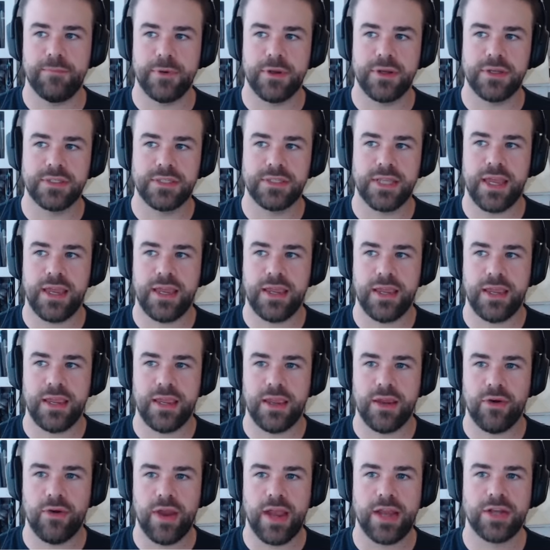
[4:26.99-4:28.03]
because
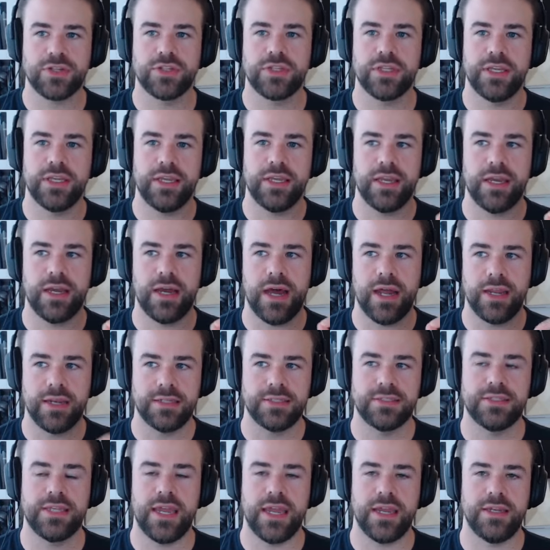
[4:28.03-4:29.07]
they are actually
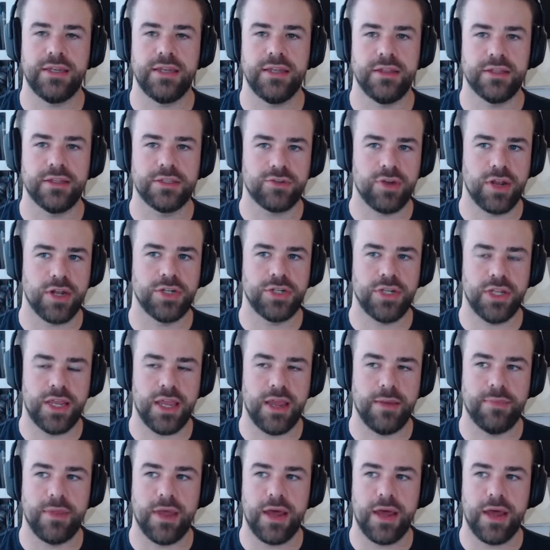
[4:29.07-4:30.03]
understanding the strategy game,